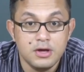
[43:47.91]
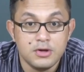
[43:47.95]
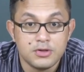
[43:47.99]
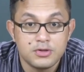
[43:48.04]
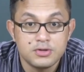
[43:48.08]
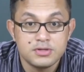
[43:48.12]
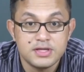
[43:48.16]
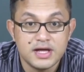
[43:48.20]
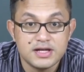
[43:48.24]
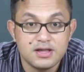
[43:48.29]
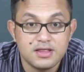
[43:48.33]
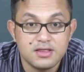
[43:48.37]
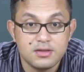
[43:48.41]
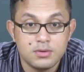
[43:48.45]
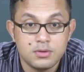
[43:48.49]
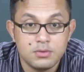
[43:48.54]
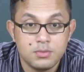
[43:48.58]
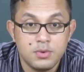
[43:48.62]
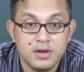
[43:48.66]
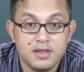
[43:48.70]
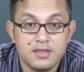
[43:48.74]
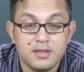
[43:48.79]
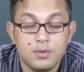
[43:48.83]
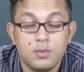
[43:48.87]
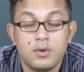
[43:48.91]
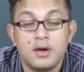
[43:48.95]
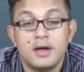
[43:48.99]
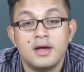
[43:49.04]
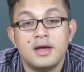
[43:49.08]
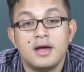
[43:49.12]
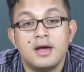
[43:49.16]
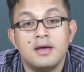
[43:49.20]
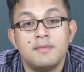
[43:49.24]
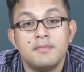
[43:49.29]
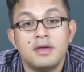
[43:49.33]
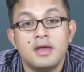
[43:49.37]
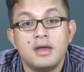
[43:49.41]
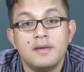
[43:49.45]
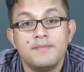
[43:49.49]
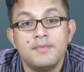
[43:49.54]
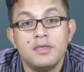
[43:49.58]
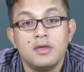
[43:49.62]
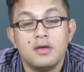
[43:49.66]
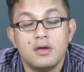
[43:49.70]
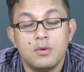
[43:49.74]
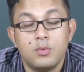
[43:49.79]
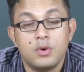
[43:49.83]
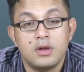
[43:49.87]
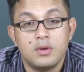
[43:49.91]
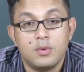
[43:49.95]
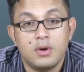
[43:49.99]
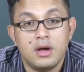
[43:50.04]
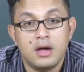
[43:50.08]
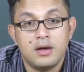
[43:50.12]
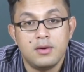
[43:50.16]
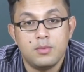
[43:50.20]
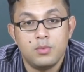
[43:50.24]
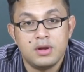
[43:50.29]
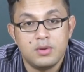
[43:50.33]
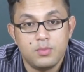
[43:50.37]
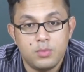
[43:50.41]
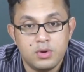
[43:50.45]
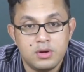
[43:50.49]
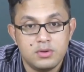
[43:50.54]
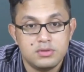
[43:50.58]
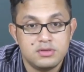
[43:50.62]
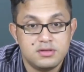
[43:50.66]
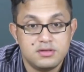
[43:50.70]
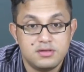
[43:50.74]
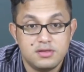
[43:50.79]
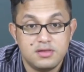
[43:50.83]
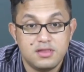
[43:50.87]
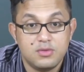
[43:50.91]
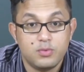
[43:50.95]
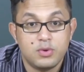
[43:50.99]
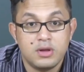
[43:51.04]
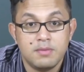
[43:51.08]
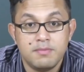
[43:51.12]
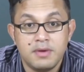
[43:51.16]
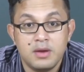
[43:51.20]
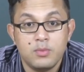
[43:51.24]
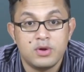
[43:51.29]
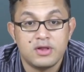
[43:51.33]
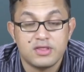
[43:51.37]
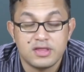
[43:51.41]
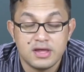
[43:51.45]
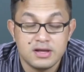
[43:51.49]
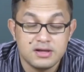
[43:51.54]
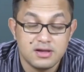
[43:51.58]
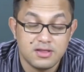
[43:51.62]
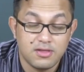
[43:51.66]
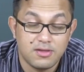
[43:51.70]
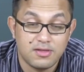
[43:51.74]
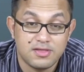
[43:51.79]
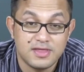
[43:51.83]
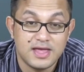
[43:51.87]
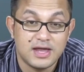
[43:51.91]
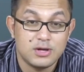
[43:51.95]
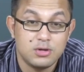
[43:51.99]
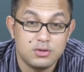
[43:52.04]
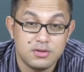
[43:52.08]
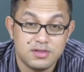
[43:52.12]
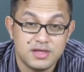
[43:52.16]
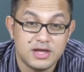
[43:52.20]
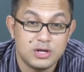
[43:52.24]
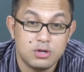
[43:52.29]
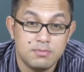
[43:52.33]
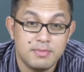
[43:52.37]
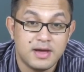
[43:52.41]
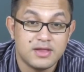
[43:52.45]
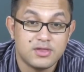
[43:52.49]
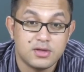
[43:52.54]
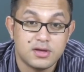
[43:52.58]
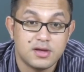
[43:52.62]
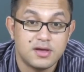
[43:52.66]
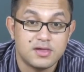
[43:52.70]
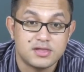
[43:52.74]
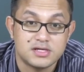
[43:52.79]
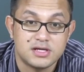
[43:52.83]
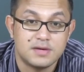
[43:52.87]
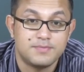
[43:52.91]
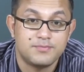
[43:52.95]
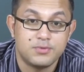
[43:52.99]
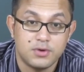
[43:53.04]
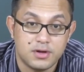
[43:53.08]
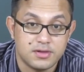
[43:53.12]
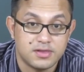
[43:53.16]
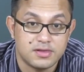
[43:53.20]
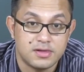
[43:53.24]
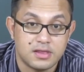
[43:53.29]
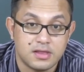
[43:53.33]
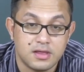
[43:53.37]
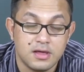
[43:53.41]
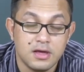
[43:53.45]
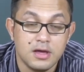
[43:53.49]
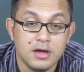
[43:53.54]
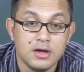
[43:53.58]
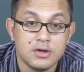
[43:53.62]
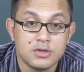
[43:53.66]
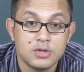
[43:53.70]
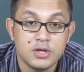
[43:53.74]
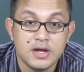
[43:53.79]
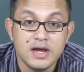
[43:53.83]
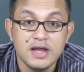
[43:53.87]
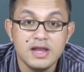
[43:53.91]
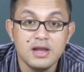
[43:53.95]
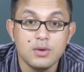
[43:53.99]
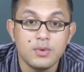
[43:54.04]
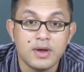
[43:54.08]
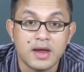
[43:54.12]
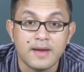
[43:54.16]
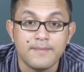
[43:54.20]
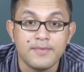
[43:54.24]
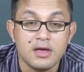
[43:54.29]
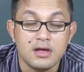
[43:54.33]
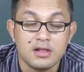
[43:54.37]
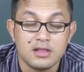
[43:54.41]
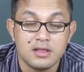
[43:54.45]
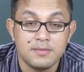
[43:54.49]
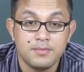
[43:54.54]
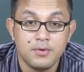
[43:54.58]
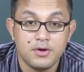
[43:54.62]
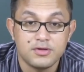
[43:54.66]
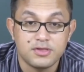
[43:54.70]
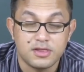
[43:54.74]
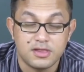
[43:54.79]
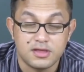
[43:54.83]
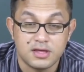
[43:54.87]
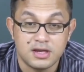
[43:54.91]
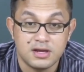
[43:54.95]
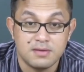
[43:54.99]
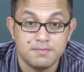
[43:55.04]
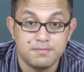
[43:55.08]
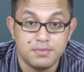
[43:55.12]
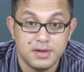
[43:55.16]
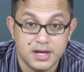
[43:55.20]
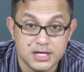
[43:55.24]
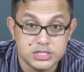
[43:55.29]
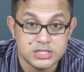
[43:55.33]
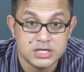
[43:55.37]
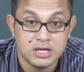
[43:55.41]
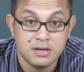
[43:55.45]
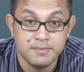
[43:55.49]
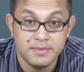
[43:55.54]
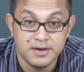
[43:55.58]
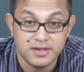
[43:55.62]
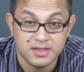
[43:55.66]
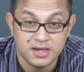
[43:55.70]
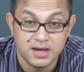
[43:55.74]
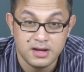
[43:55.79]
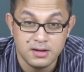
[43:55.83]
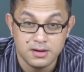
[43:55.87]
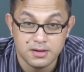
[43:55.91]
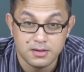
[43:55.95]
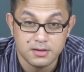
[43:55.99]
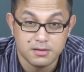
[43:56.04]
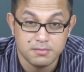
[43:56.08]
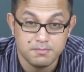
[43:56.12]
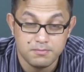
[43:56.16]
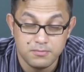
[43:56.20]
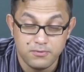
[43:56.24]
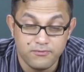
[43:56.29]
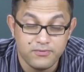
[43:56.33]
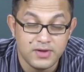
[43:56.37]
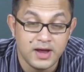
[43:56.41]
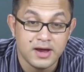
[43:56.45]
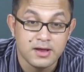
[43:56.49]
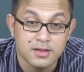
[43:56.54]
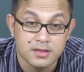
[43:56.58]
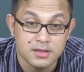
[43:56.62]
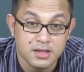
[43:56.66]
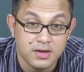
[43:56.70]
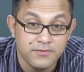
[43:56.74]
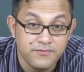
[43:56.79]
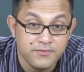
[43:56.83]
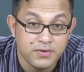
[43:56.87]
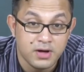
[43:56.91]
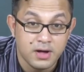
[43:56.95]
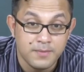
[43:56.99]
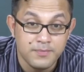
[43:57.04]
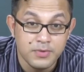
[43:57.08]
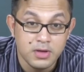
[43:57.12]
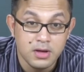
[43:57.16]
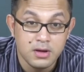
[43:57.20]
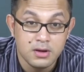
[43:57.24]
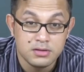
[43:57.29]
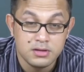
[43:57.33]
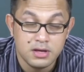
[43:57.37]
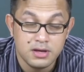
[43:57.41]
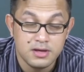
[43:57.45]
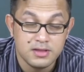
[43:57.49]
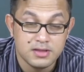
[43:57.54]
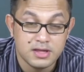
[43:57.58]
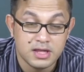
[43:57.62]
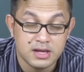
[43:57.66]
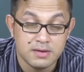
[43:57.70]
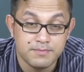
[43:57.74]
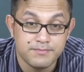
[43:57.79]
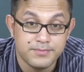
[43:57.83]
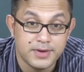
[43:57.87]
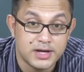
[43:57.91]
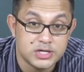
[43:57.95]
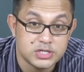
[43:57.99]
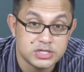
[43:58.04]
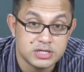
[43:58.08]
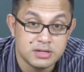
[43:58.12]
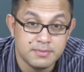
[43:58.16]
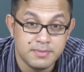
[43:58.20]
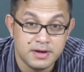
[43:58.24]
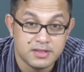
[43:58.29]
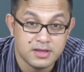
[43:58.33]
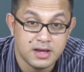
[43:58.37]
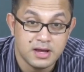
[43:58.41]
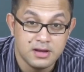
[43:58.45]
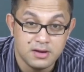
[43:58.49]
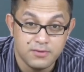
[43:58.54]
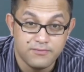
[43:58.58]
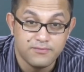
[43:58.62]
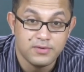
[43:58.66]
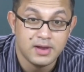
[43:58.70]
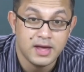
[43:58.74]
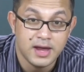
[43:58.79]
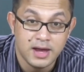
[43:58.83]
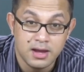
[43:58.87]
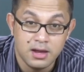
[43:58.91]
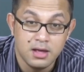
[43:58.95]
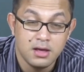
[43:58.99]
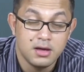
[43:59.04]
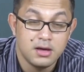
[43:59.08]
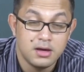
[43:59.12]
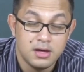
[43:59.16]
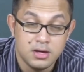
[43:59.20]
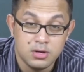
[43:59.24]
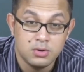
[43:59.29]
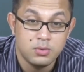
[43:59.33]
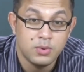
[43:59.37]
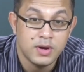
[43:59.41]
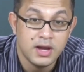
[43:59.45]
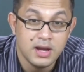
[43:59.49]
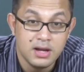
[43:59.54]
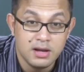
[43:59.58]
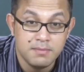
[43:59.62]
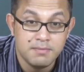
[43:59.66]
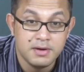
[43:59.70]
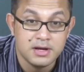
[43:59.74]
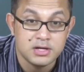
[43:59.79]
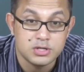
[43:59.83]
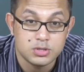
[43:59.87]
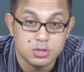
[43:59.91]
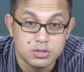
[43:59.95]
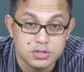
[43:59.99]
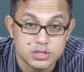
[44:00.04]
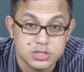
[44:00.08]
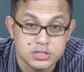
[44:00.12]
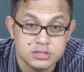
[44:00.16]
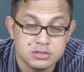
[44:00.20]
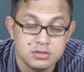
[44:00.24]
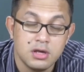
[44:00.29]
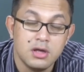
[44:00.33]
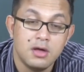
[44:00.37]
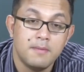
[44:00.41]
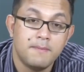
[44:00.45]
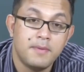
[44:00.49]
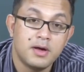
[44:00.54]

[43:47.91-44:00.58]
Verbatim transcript: So that is the reason why I mean, when, when, when this is what I mean when I say this is a sadomasochistic process. So in a way, the boss is getting pleasure by seeing this fly suffer, is getting pleasure by seeing the fly you know, really being tortured.